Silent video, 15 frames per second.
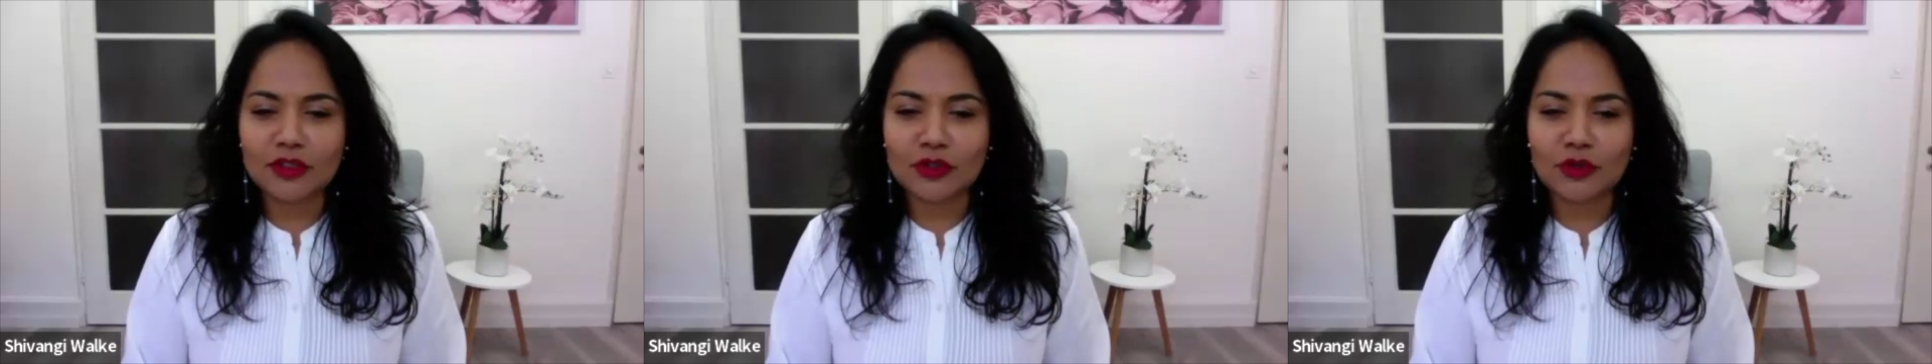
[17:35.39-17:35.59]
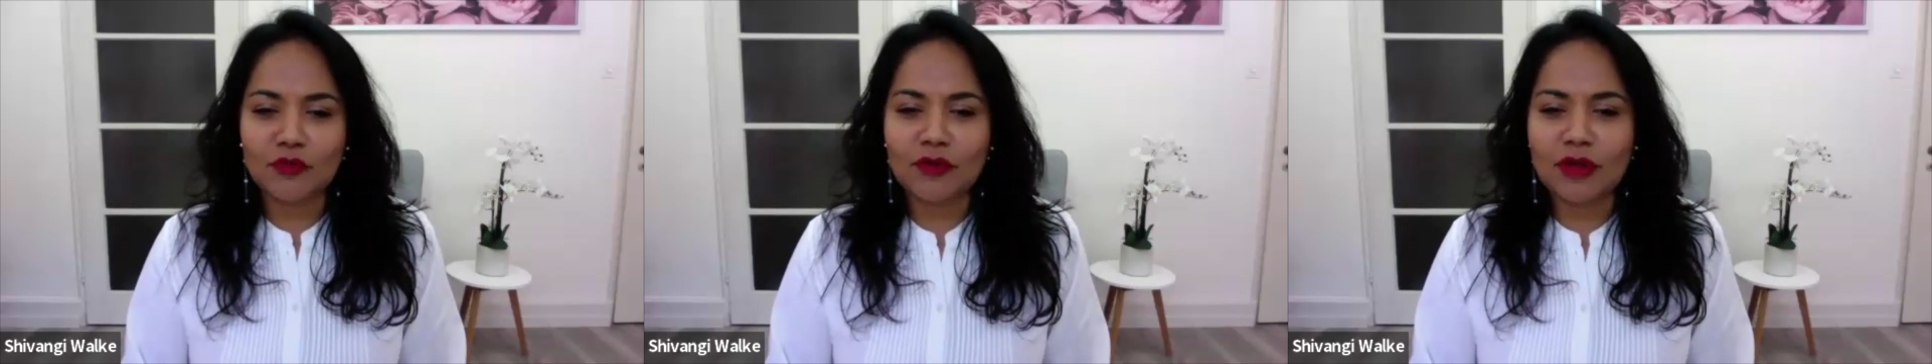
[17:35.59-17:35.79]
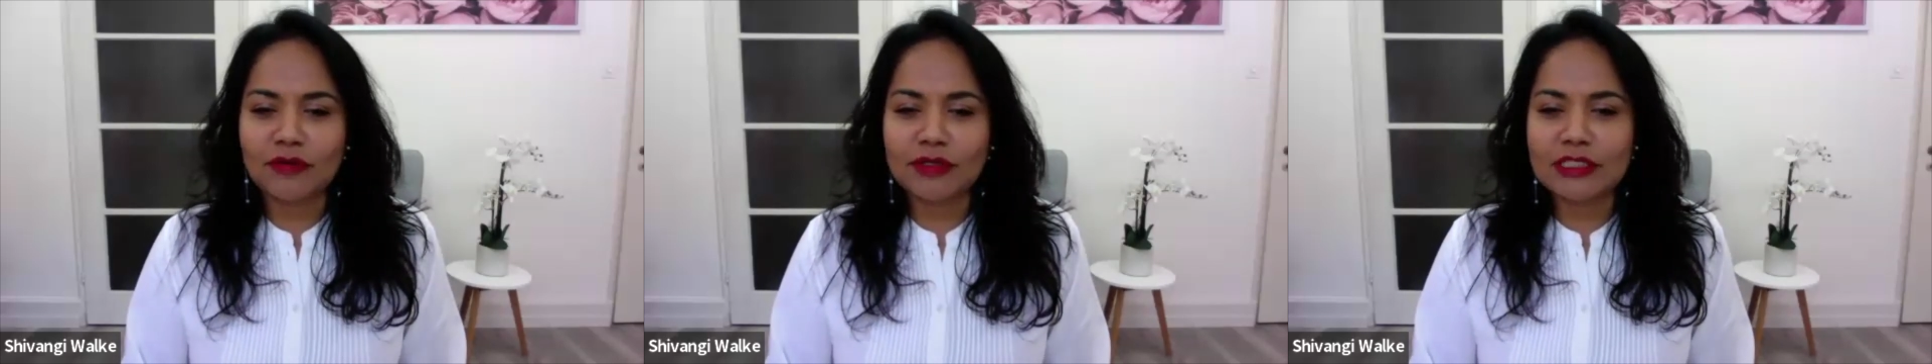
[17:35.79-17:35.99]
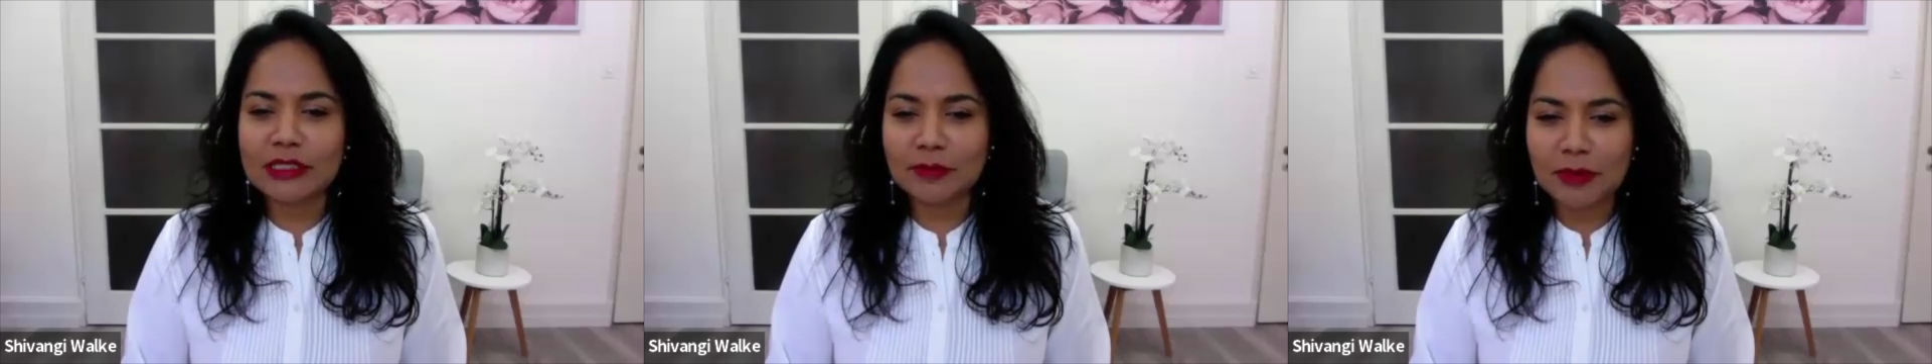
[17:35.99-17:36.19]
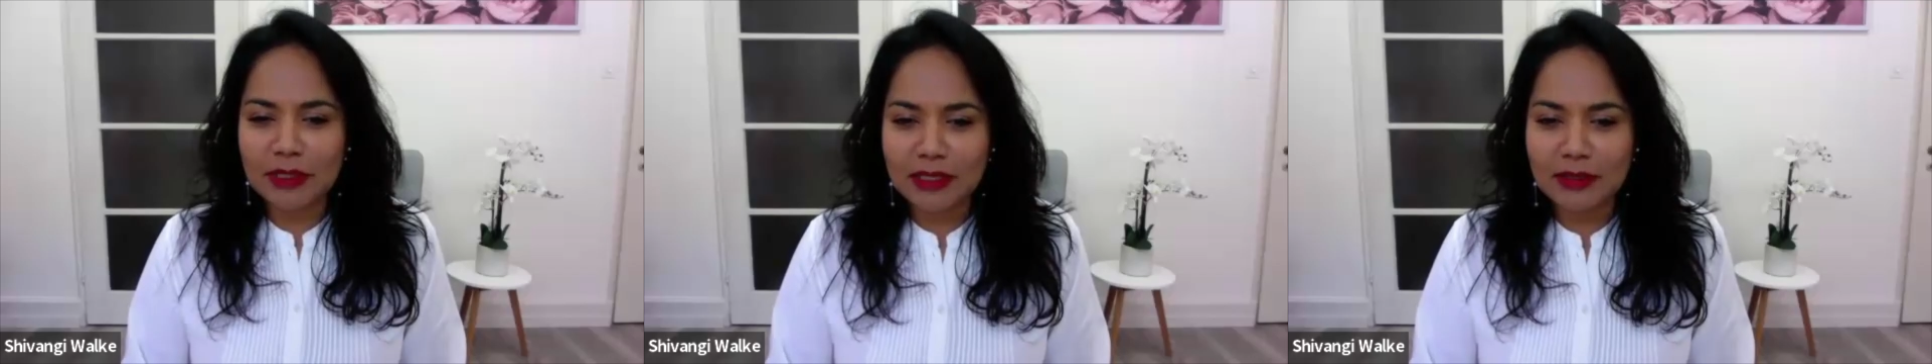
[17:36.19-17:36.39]
very
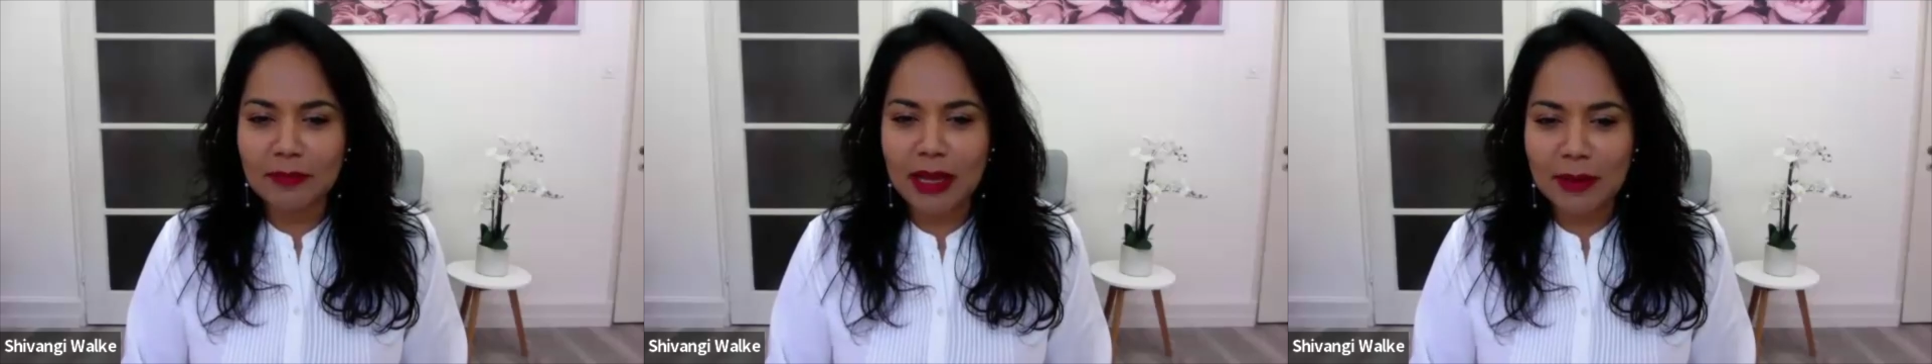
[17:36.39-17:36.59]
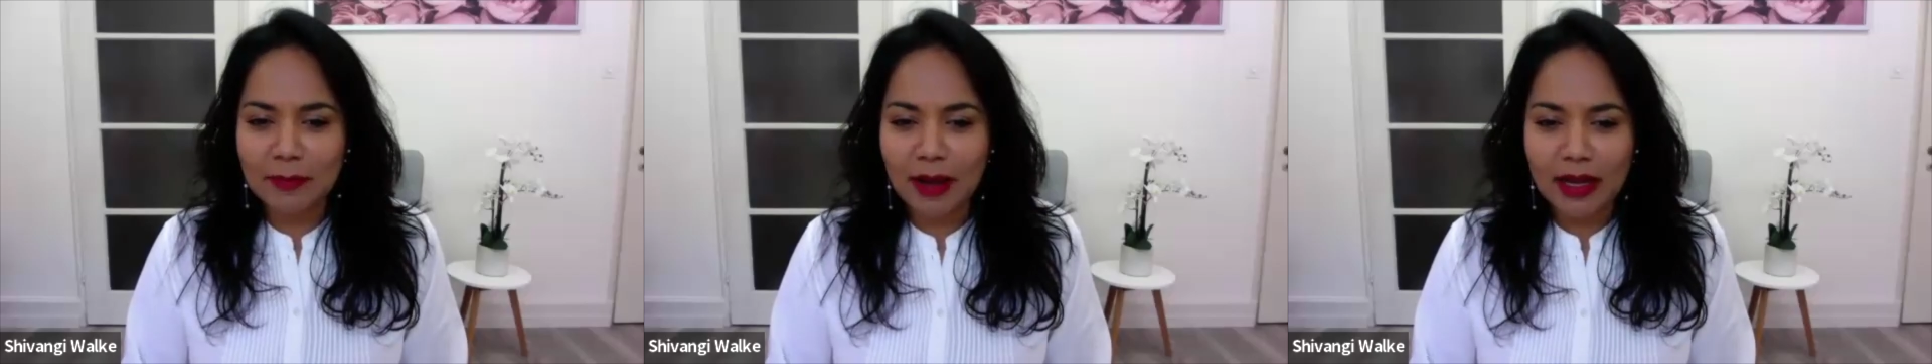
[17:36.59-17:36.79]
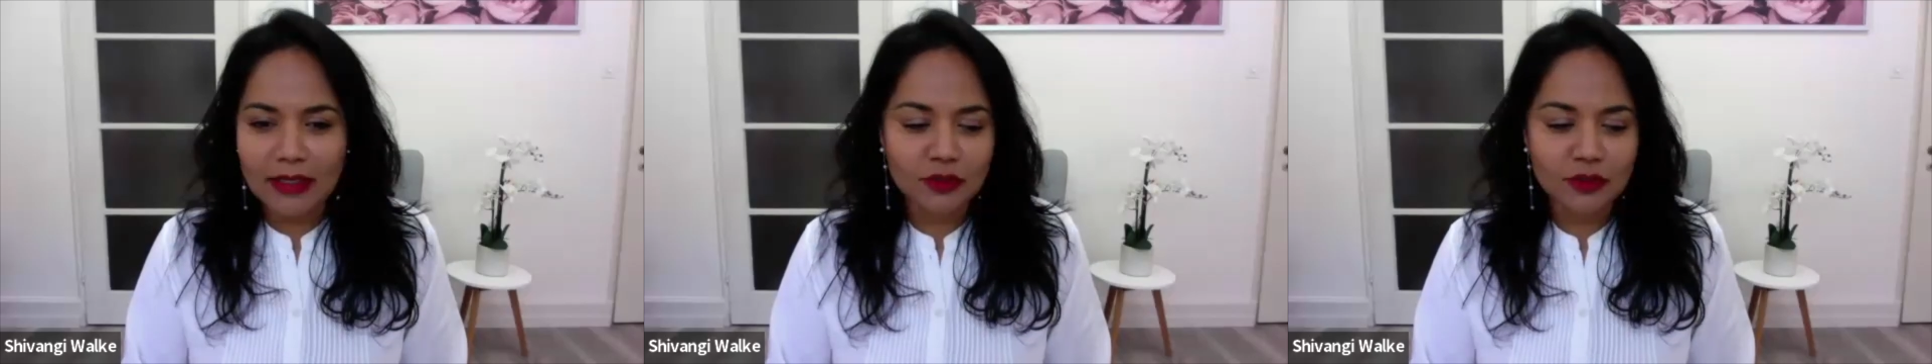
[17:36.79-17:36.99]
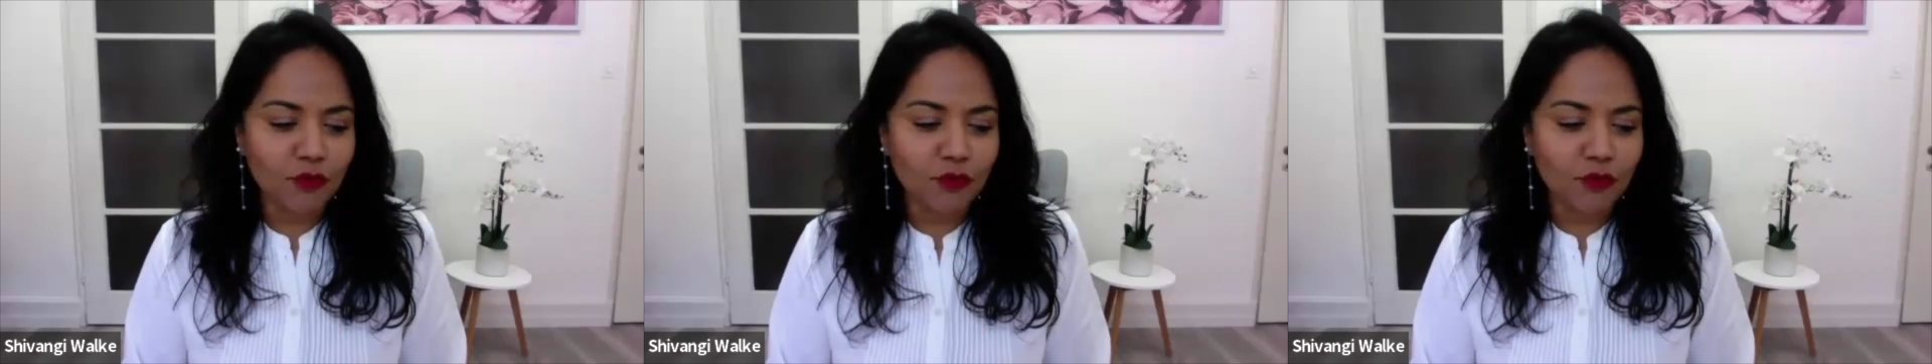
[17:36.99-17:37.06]
deeply in my mind.